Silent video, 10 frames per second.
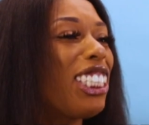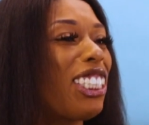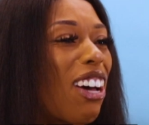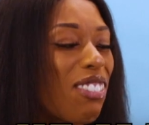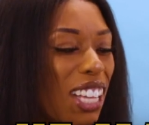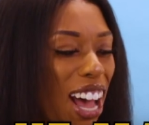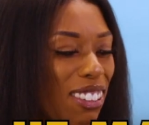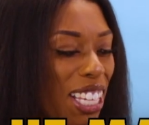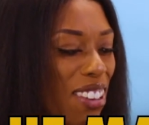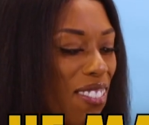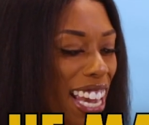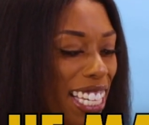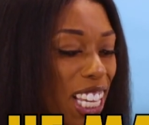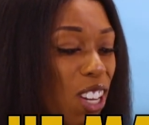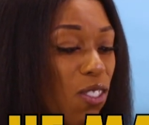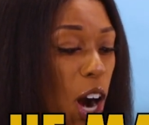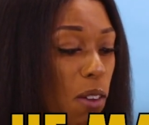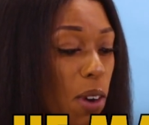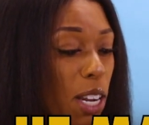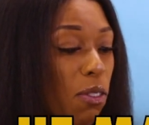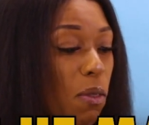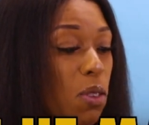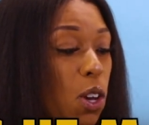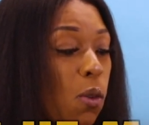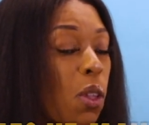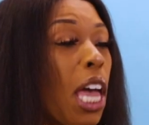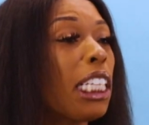sometimes he may need to borrow money from you.